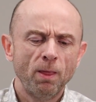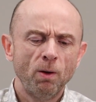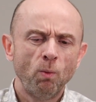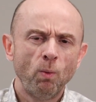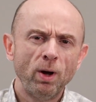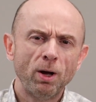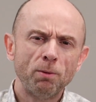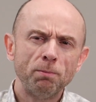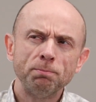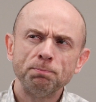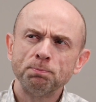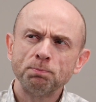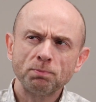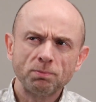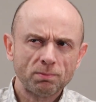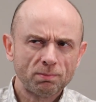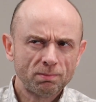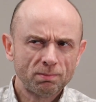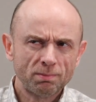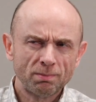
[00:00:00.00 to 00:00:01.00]
Well,
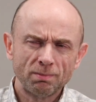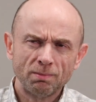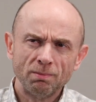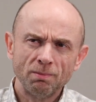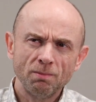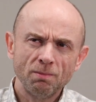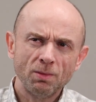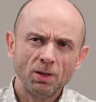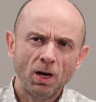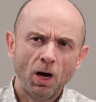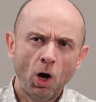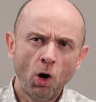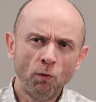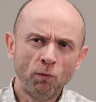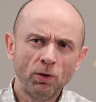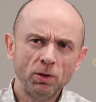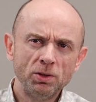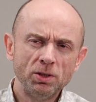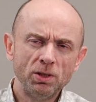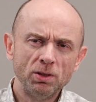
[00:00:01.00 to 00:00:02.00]

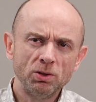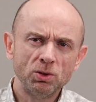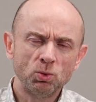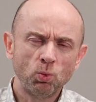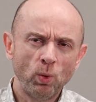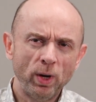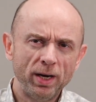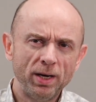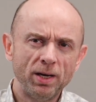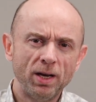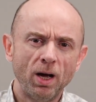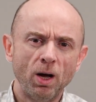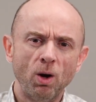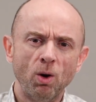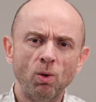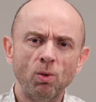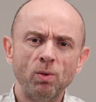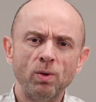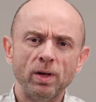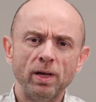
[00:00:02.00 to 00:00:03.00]
Overton's
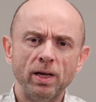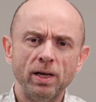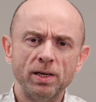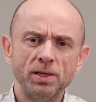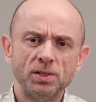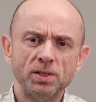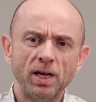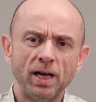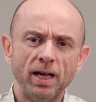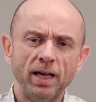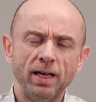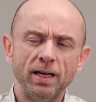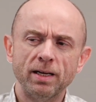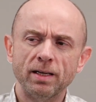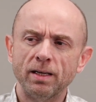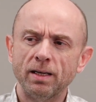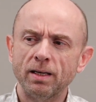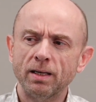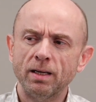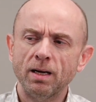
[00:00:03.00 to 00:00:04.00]
window is a
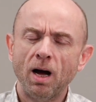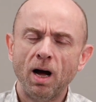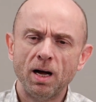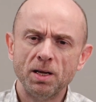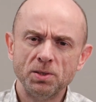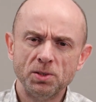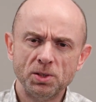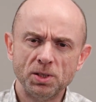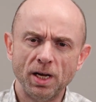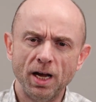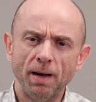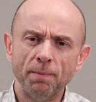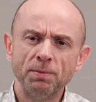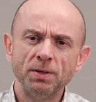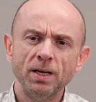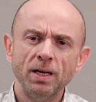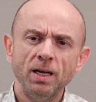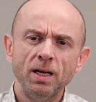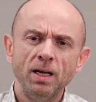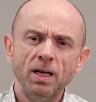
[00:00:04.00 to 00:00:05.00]
concept
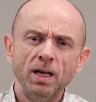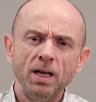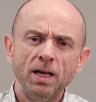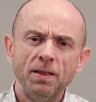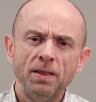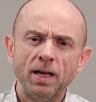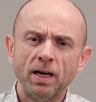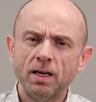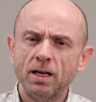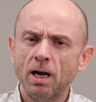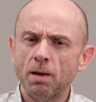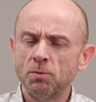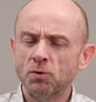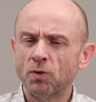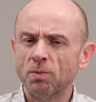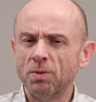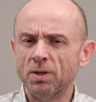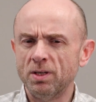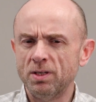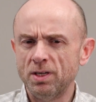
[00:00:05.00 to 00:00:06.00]
that comes
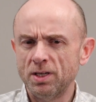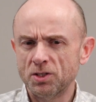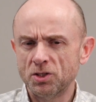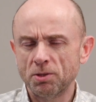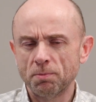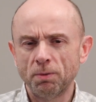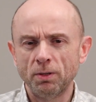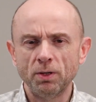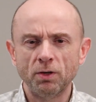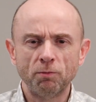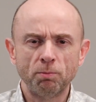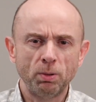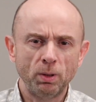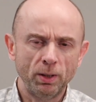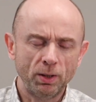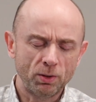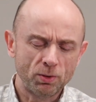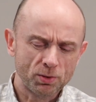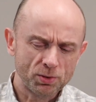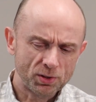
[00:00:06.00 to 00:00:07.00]
from the discipline of
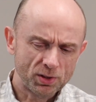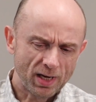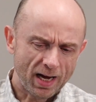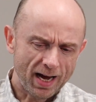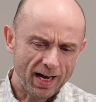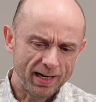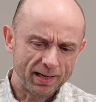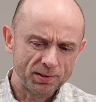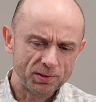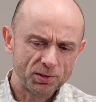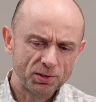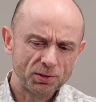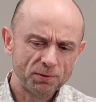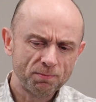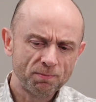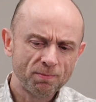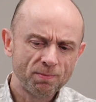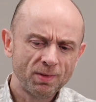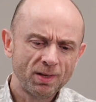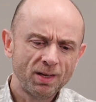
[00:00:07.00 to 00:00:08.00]
political science.
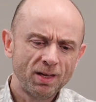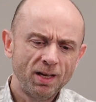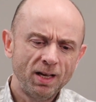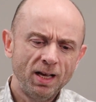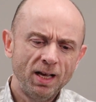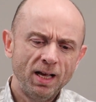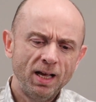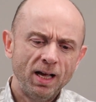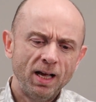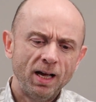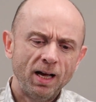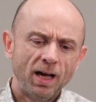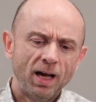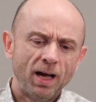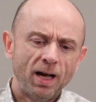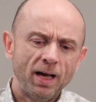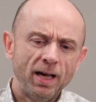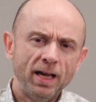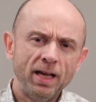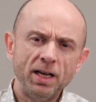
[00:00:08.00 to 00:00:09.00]

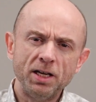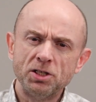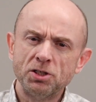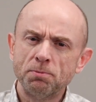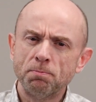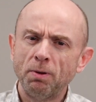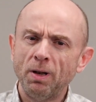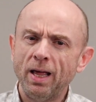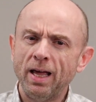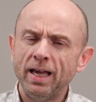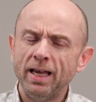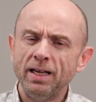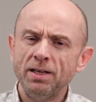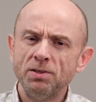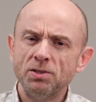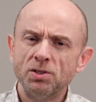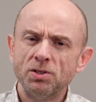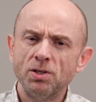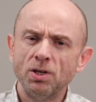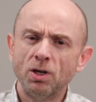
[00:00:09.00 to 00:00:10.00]
It
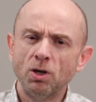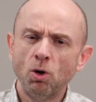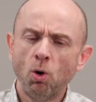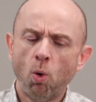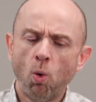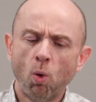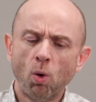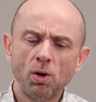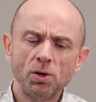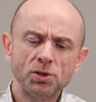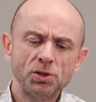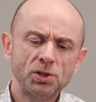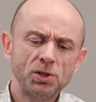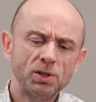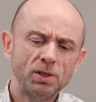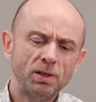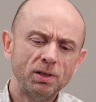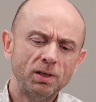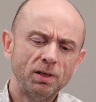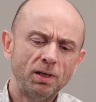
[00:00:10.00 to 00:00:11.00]
explains the
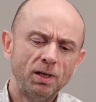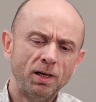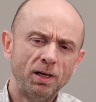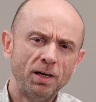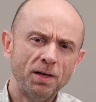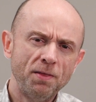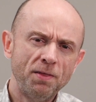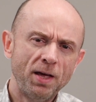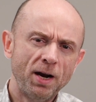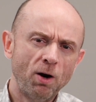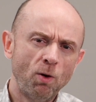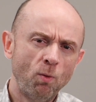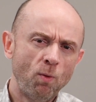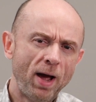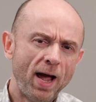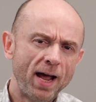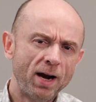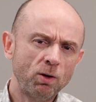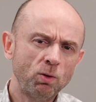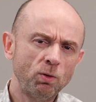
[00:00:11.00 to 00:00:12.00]
course that a
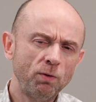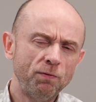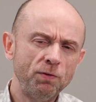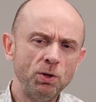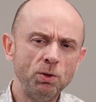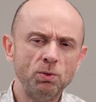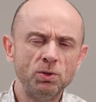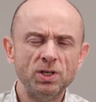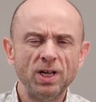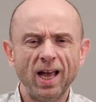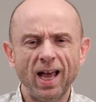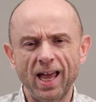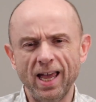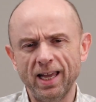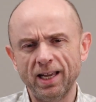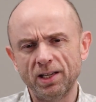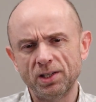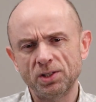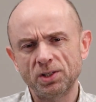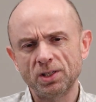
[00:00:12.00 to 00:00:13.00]
radical view
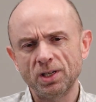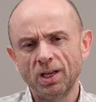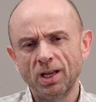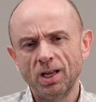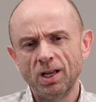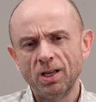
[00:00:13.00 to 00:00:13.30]
takes